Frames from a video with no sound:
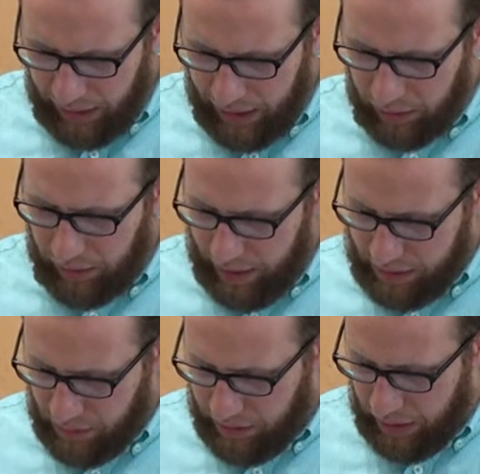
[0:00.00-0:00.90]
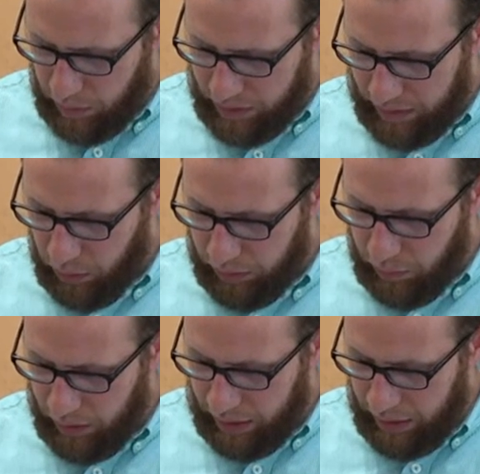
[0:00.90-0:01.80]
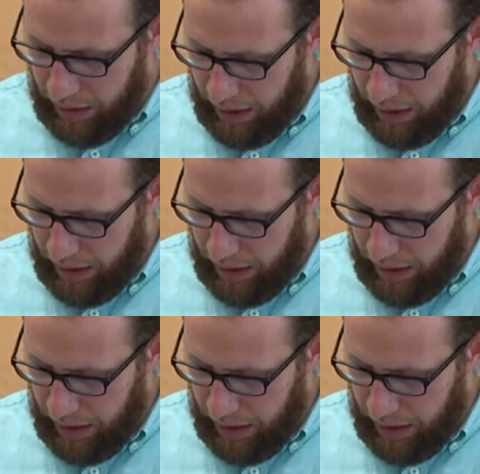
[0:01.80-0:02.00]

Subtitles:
And Allah Azza wa Jal was the only one,